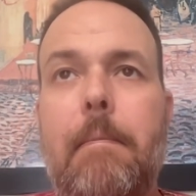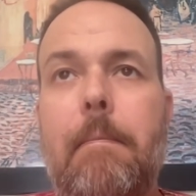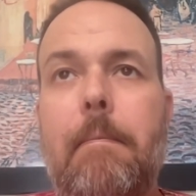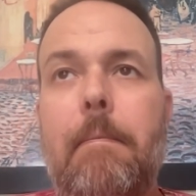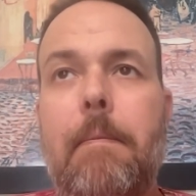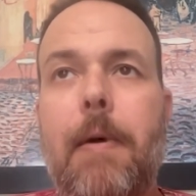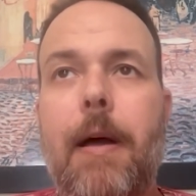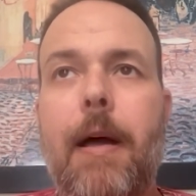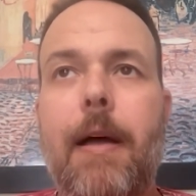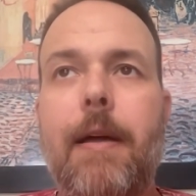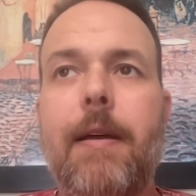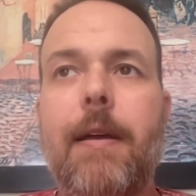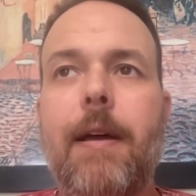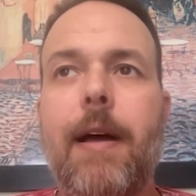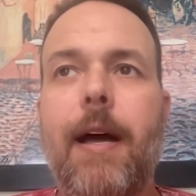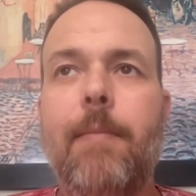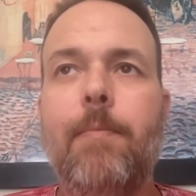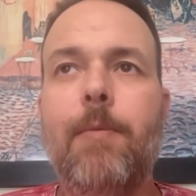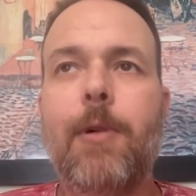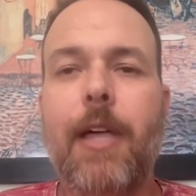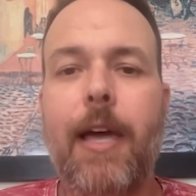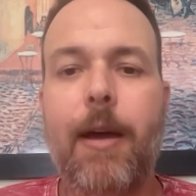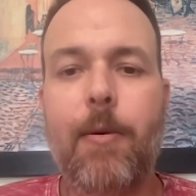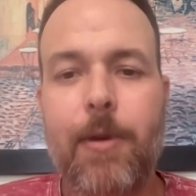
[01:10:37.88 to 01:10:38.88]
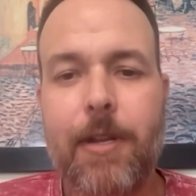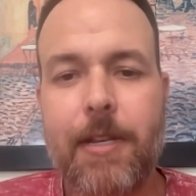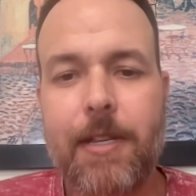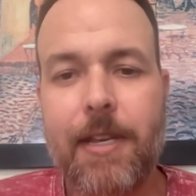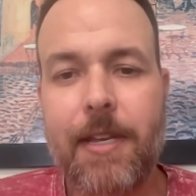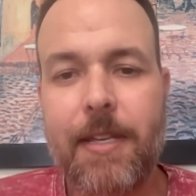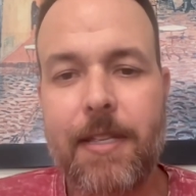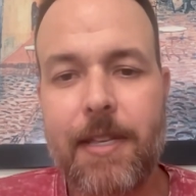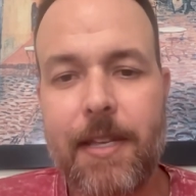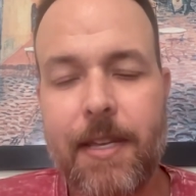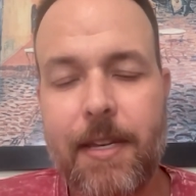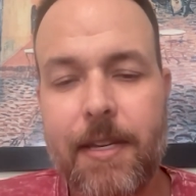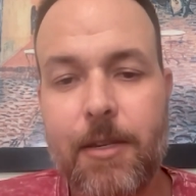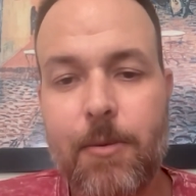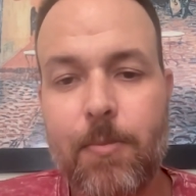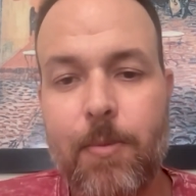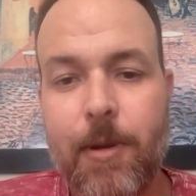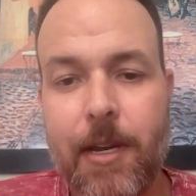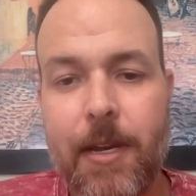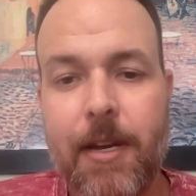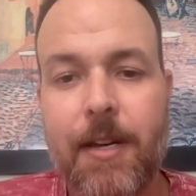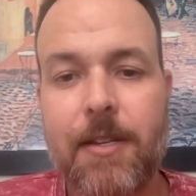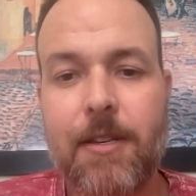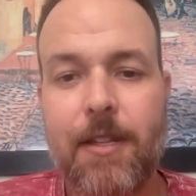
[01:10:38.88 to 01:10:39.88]
I, I'm glad we did this
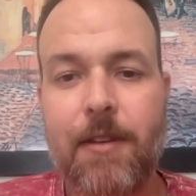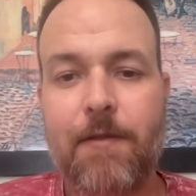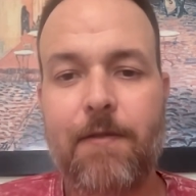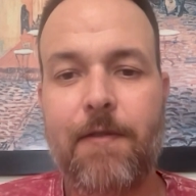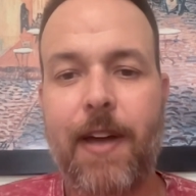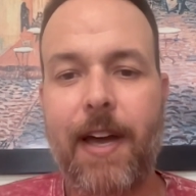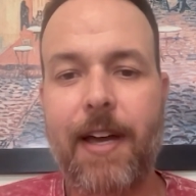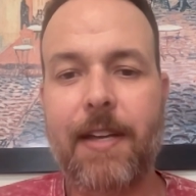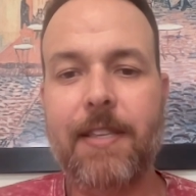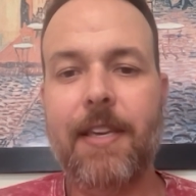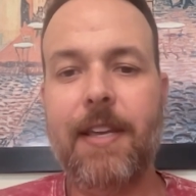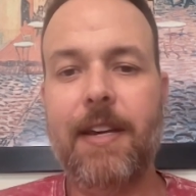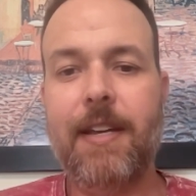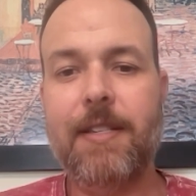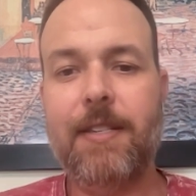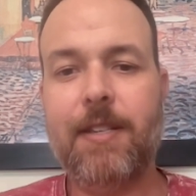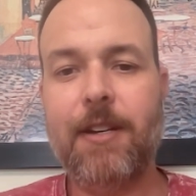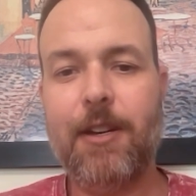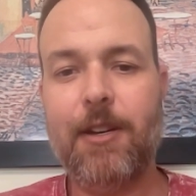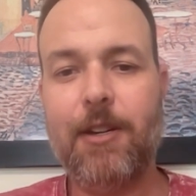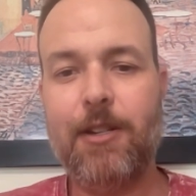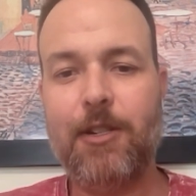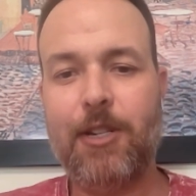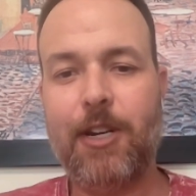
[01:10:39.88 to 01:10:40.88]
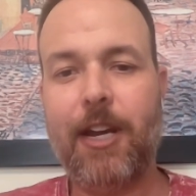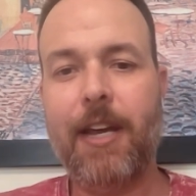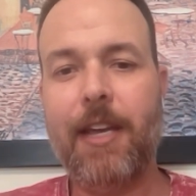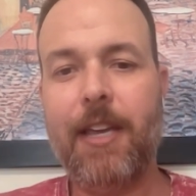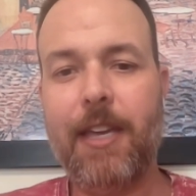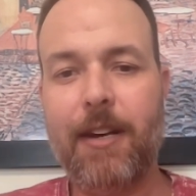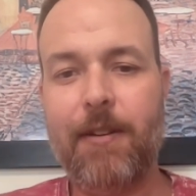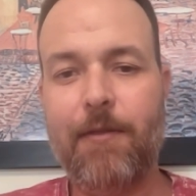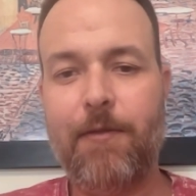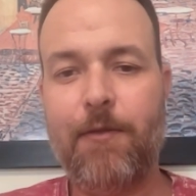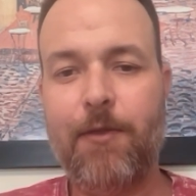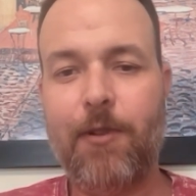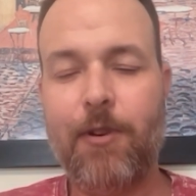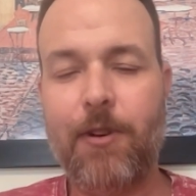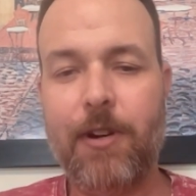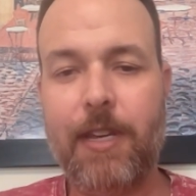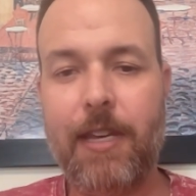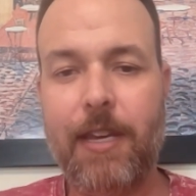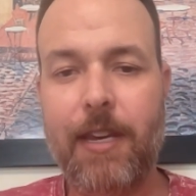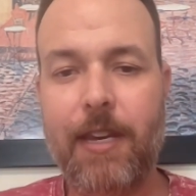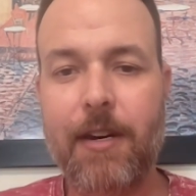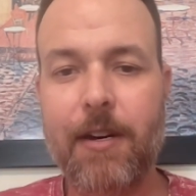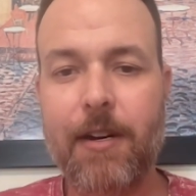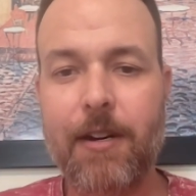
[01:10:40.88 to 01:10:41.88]
because of the fact that it's a good check in for a
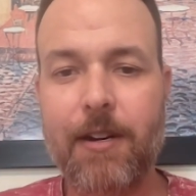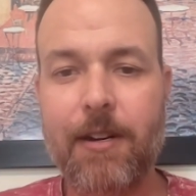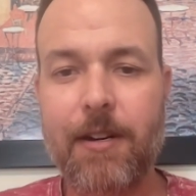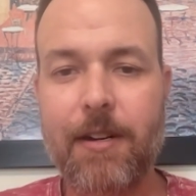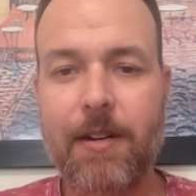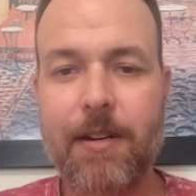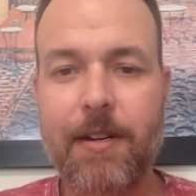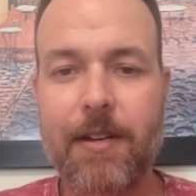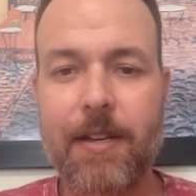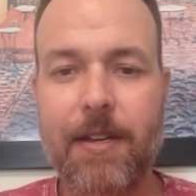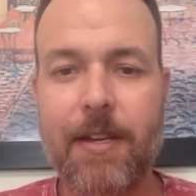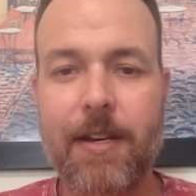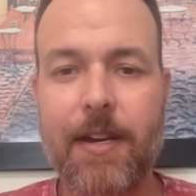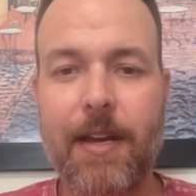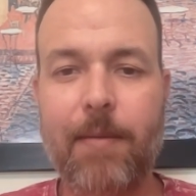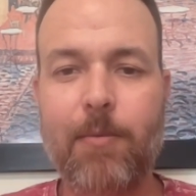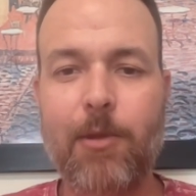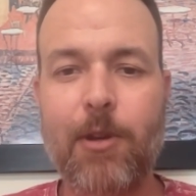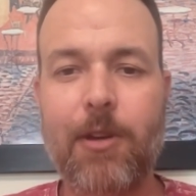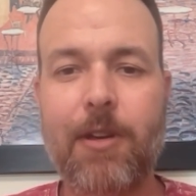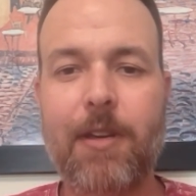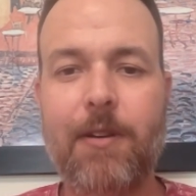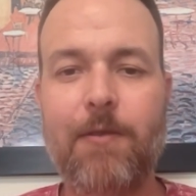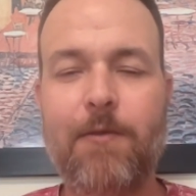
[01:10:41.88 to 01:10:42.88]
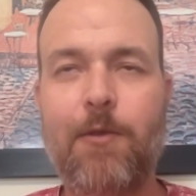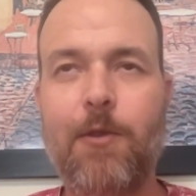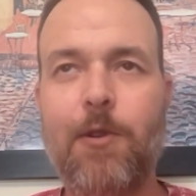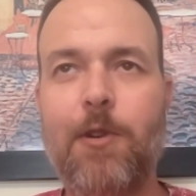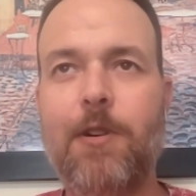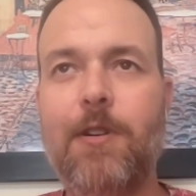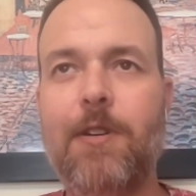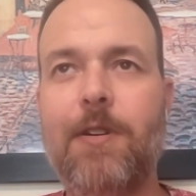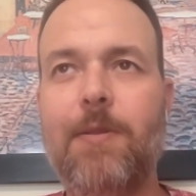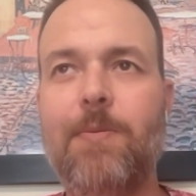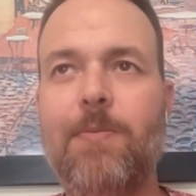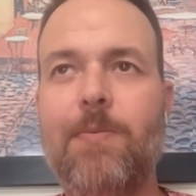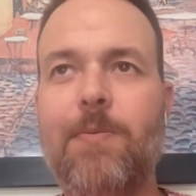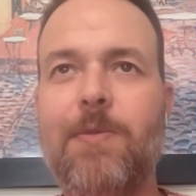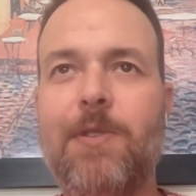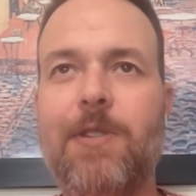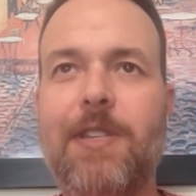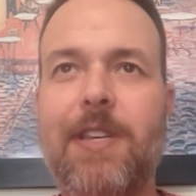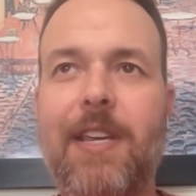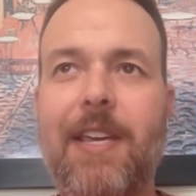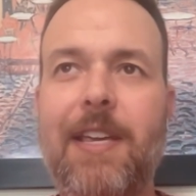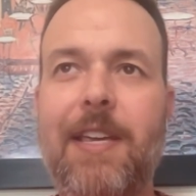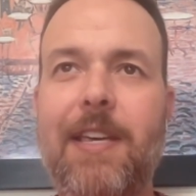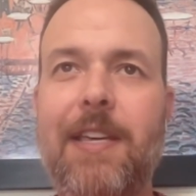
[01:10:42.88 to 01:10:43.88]
year. And I'm looking forward to
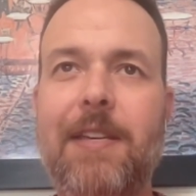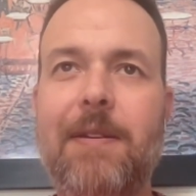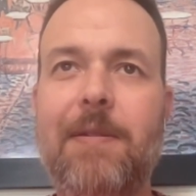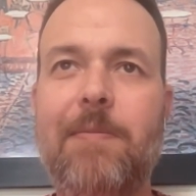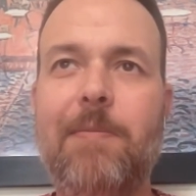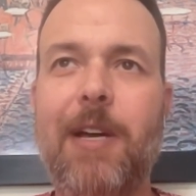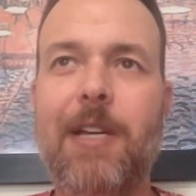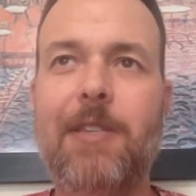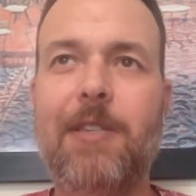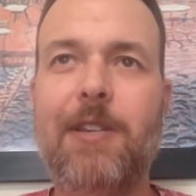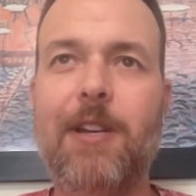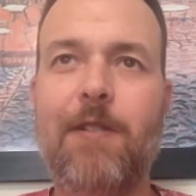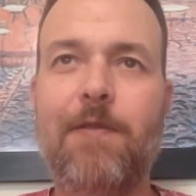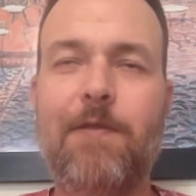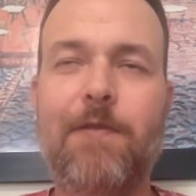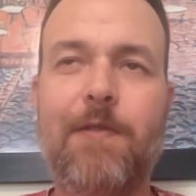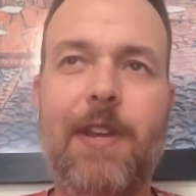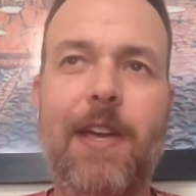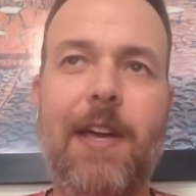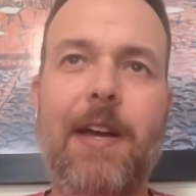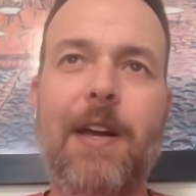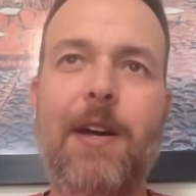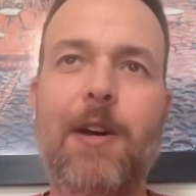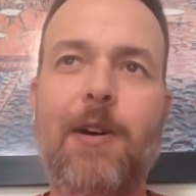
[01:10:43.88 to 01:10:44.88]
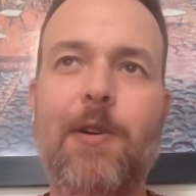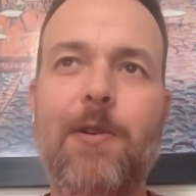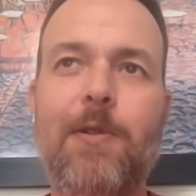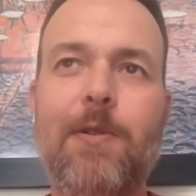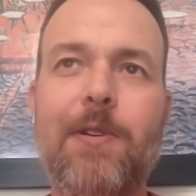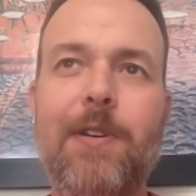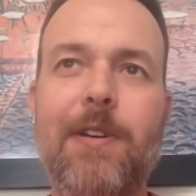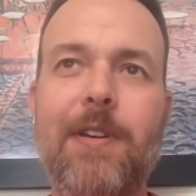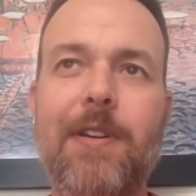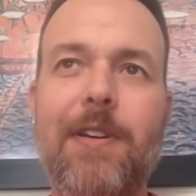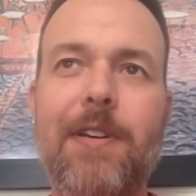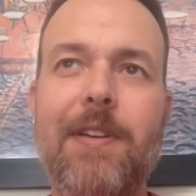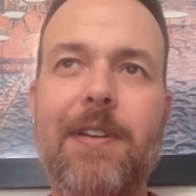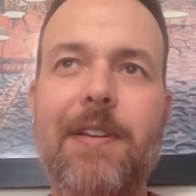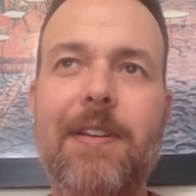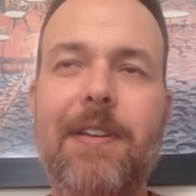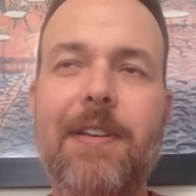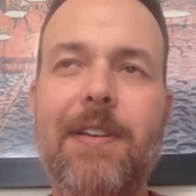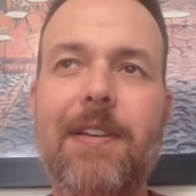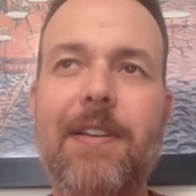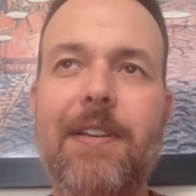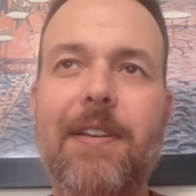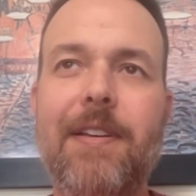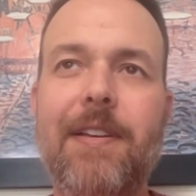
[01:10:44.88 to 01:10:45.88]
seeing myself now.
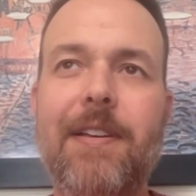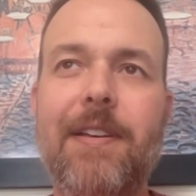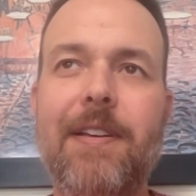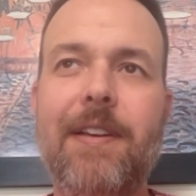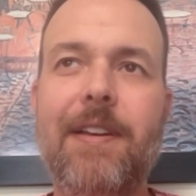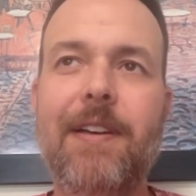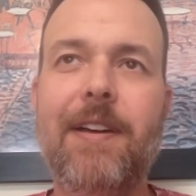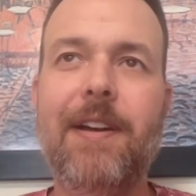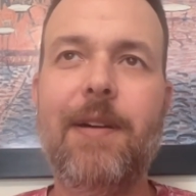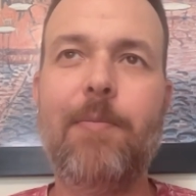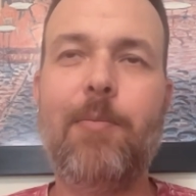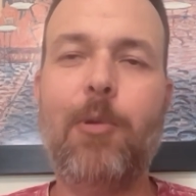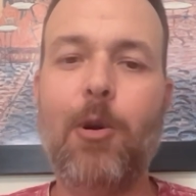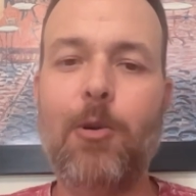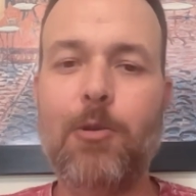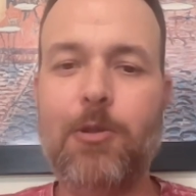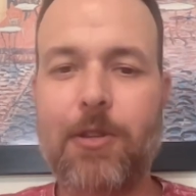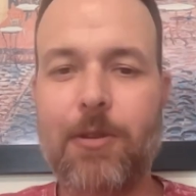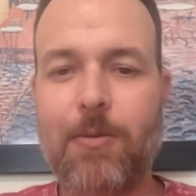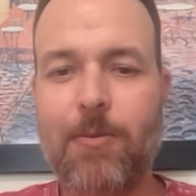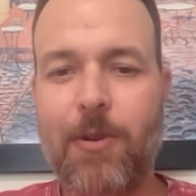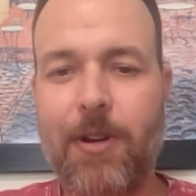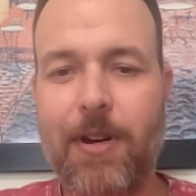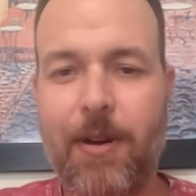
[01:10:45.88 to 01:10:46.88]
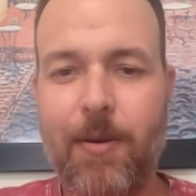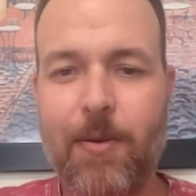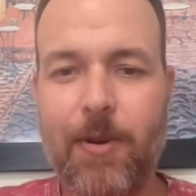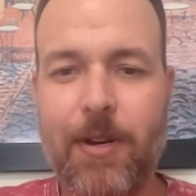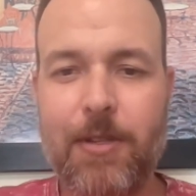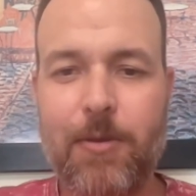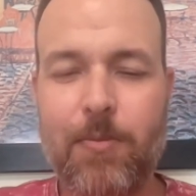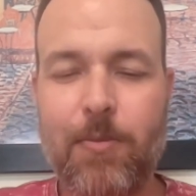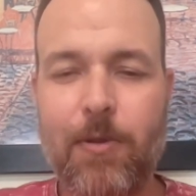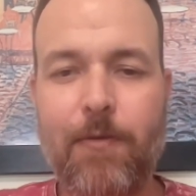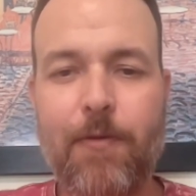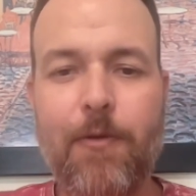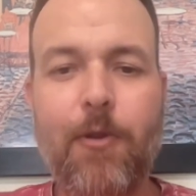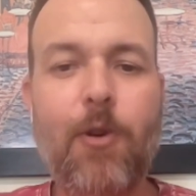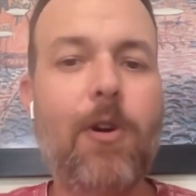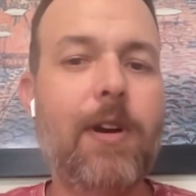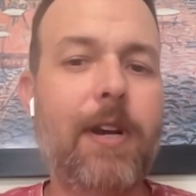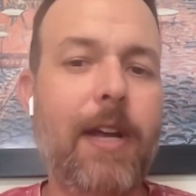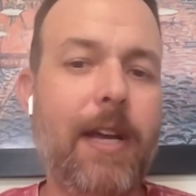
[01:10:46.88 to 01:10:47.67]
Yeah. Opposed to what I was before.